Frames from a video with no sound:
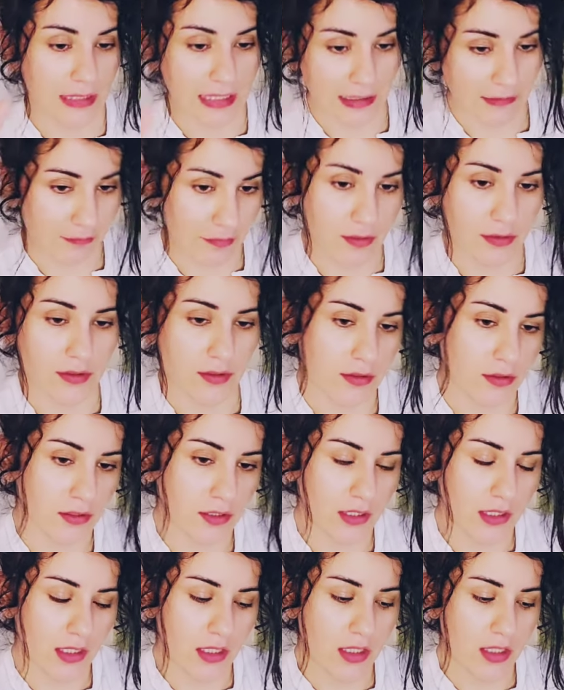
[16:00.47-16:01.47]
level,
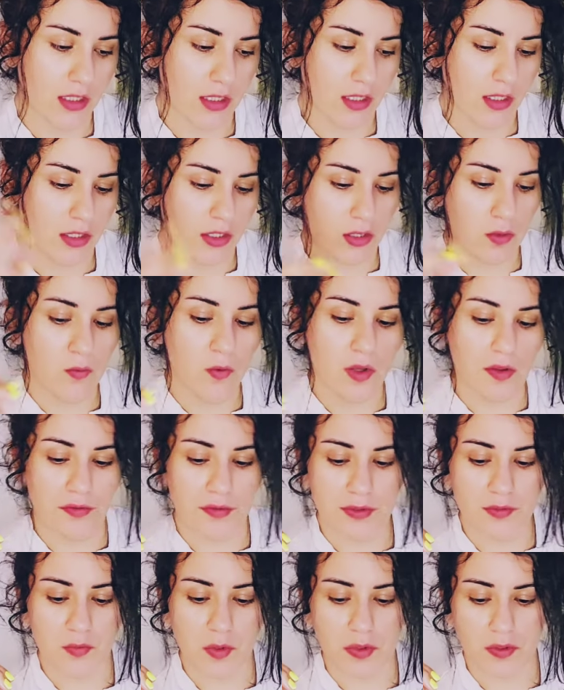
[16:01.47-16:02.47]
you want
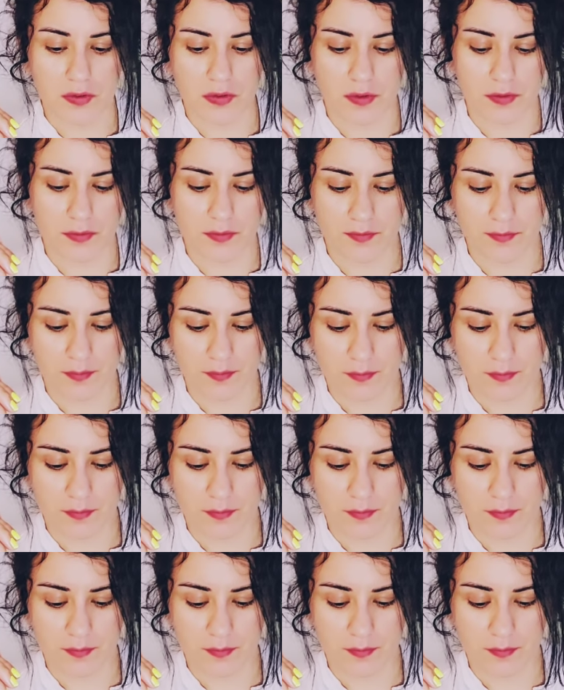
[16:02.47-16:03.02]
this person.